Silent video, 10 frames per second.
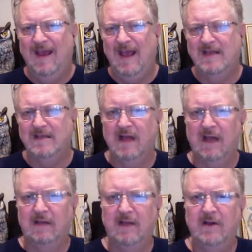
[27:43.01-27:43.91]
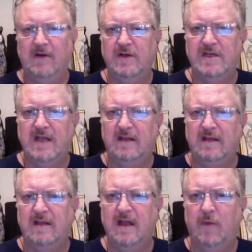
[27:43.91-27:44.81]
has likely noticed that
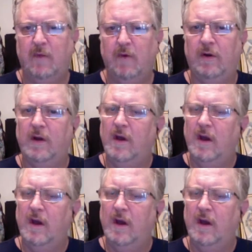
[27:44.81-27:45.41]
the network